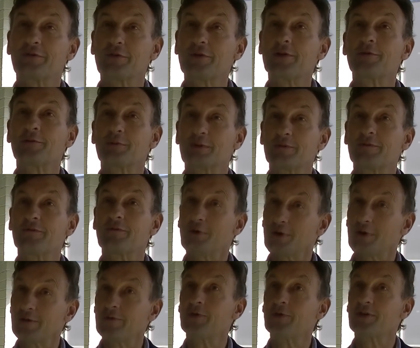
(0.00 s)
footer with
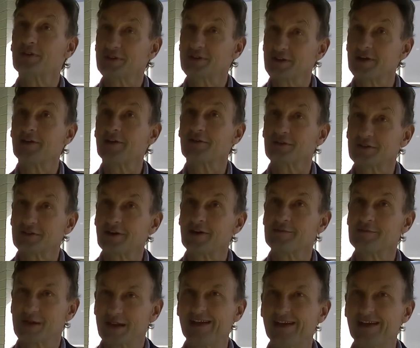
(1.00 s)
forty footers sitting alongside me.